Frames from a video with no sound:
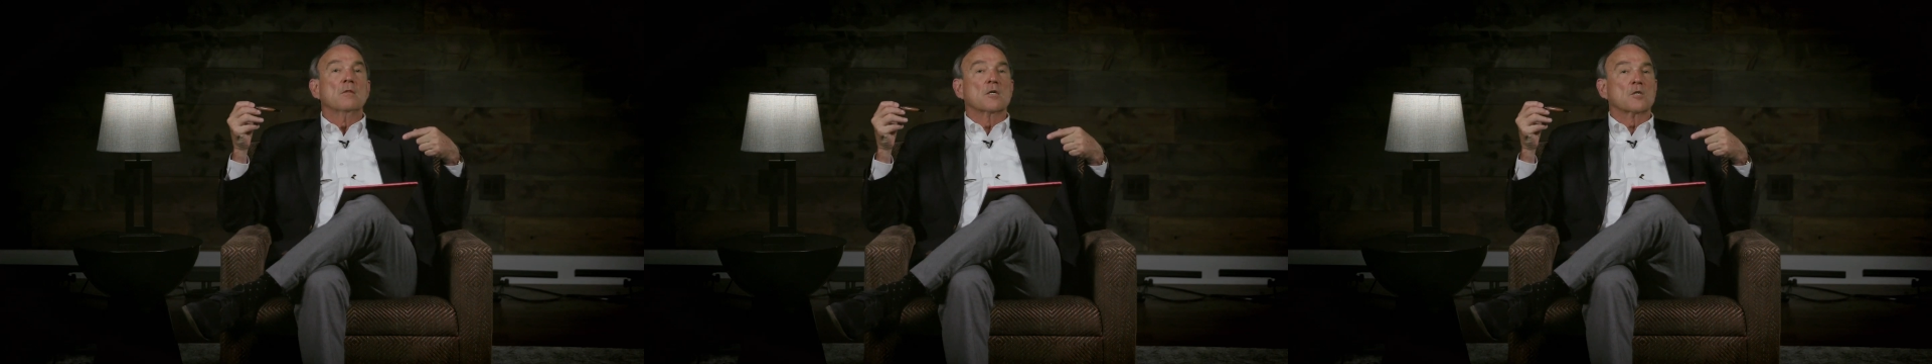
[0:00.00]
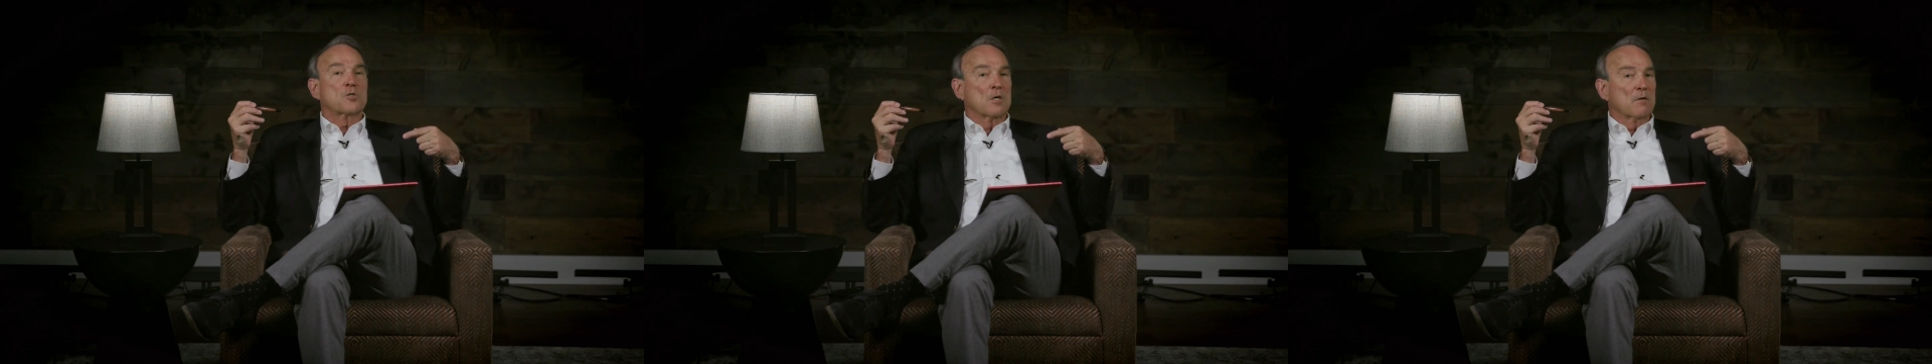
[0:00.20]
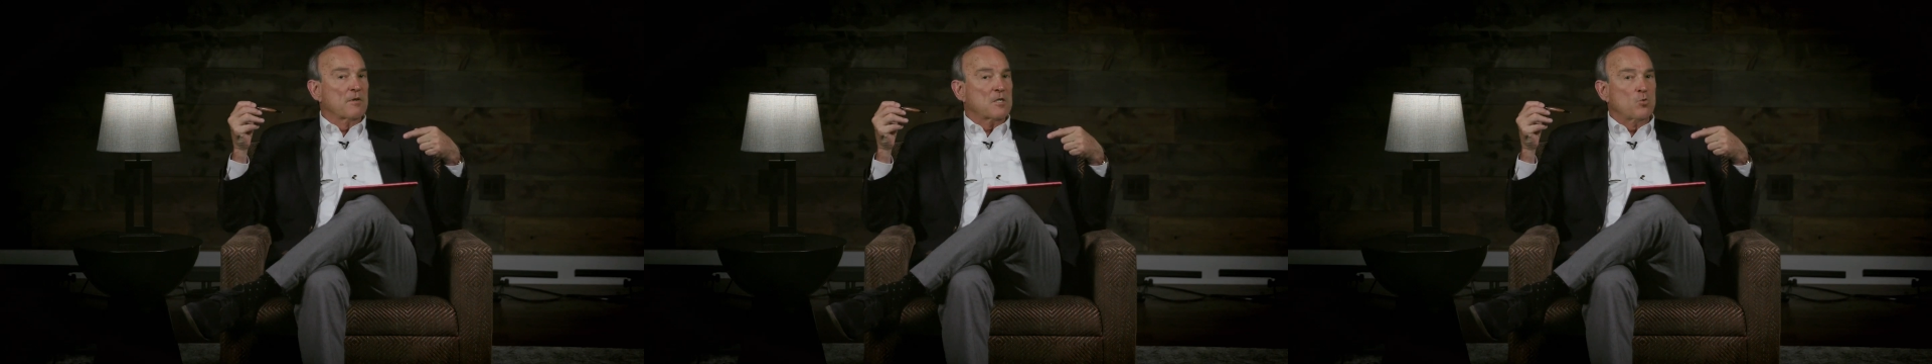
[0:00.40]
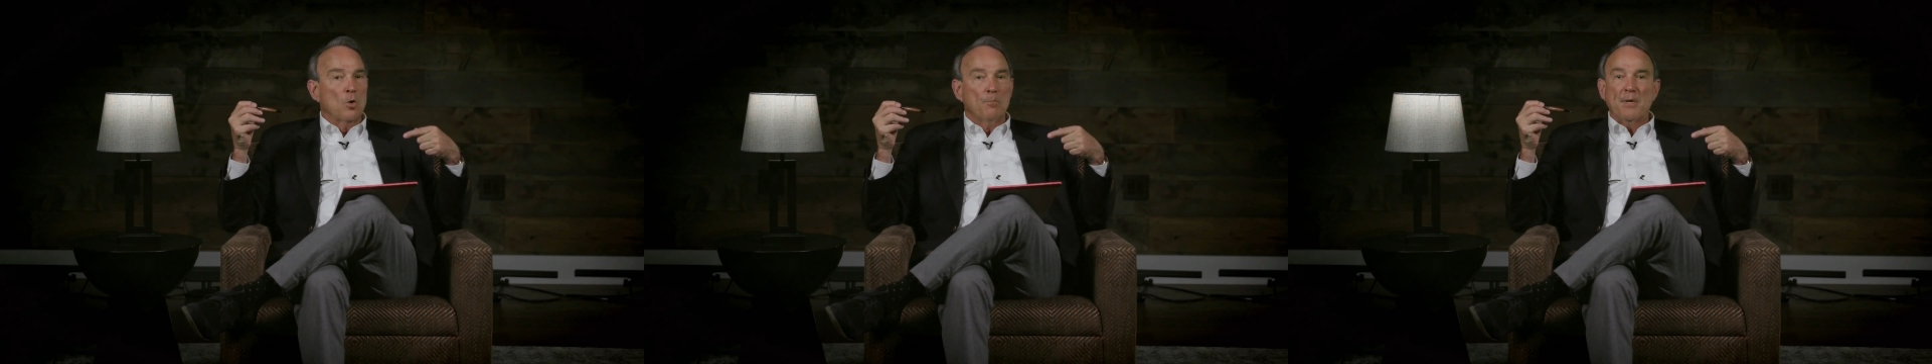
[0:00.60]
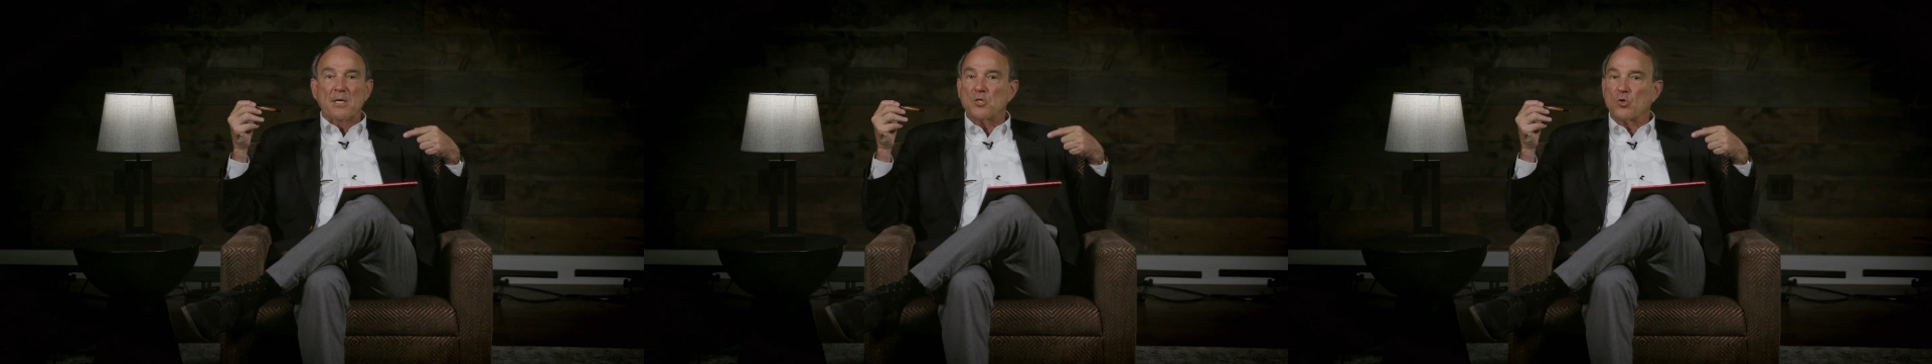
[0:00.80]
the service
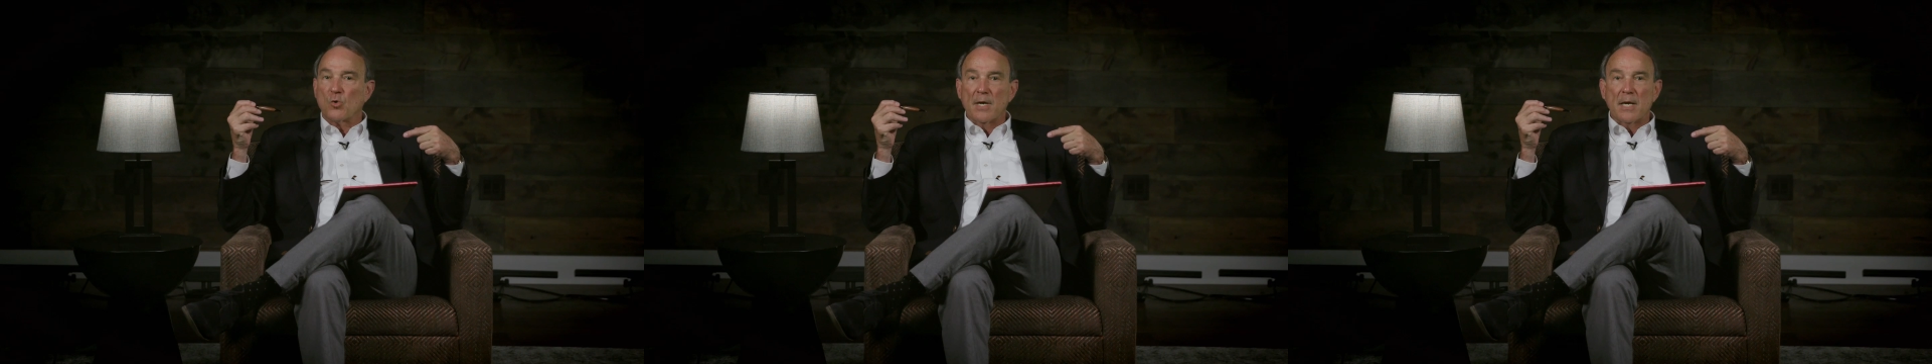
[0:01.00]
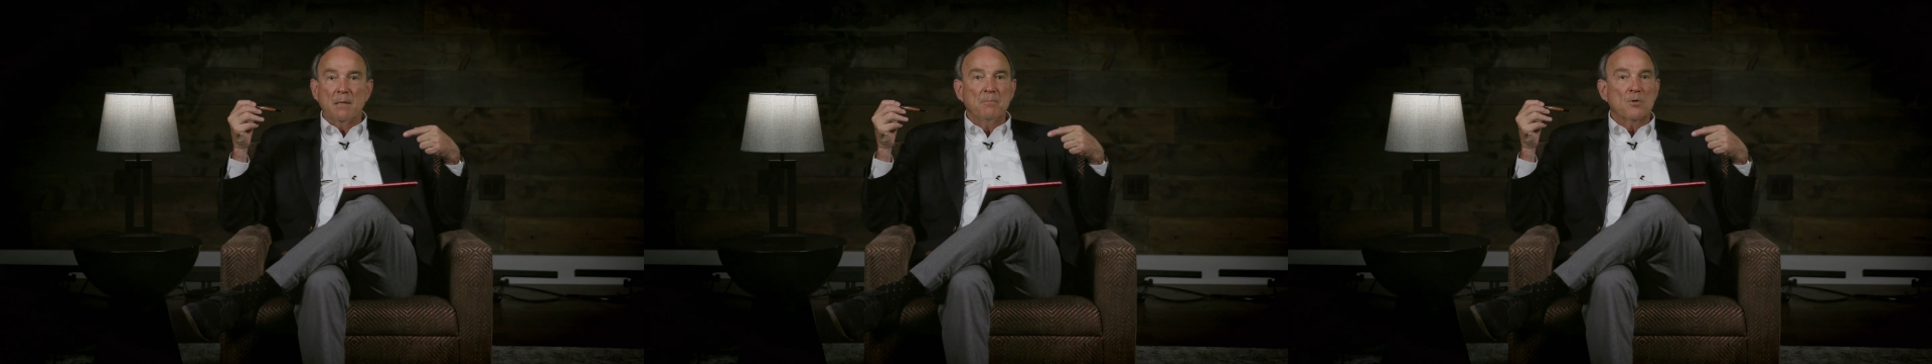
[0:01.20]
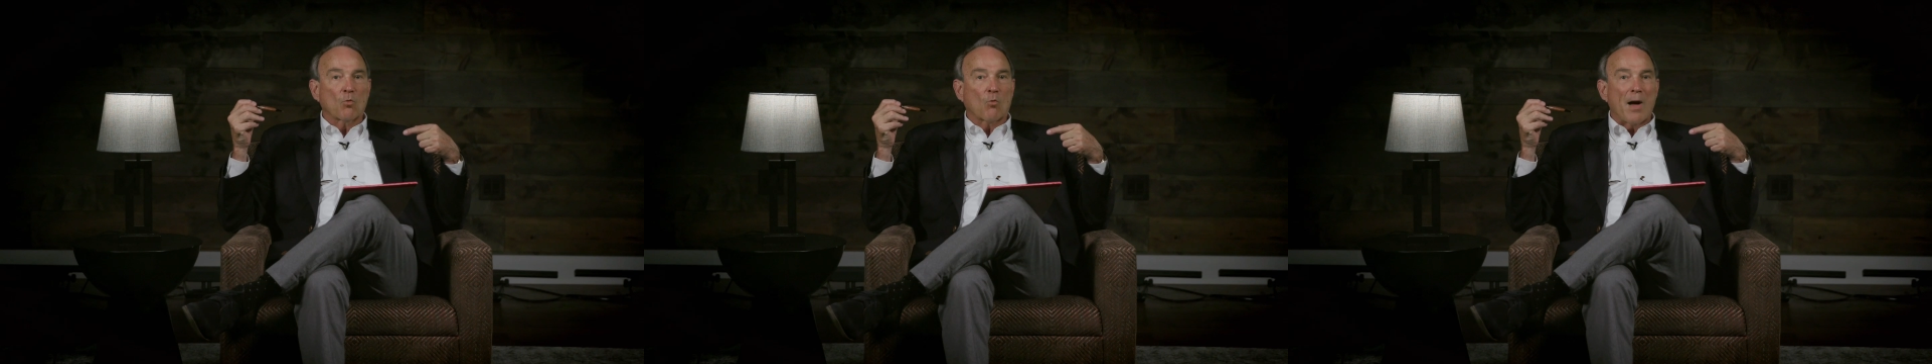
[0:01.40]
will be streamed